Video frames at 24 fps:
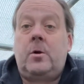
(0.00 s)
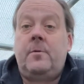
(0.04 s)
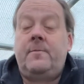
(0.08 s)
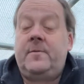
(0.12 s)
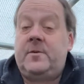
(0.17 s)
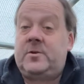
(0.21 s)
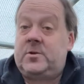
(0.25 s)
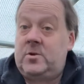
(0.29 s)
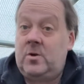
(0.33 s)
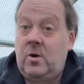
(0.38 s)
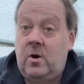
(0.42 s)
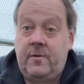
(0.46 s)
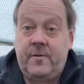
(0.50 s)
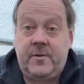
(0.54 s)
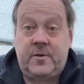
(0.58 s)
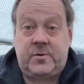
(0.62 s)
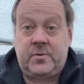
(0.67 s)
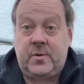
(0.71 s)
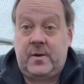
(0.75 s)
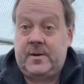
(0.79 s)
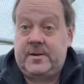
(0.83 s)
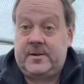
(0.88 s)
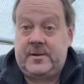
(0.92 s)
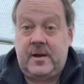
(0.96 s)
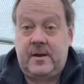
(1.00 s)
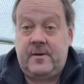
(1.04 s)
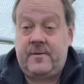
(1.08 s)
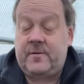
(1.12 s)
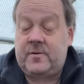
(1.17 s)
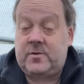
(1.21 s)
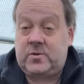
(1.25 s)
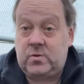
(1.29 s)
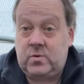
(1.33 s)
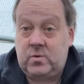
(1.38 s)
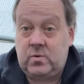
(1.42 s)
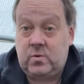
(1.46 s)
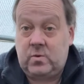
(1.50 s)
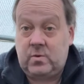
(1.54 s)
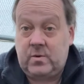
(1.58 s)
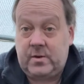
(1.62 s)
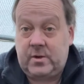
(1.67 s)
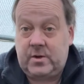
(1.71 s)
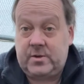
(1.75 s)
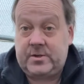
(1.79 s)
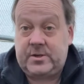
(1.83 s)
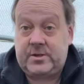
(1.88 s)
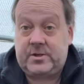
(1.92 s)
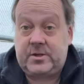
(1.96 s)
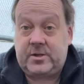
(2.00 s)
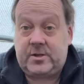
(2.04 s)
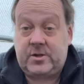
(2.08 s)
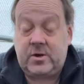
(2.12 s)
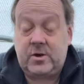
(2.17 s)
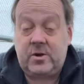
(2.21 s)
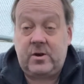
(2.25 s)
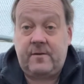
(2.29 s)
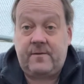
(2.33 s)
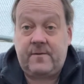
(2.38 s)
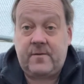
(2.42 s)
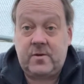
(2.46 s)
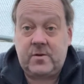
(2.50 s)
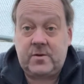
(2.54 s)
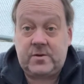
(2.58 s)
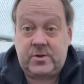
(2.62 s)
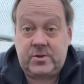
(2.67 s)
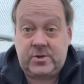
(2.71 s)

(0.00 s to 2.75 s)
it's not the 20th at all, because it's the 31st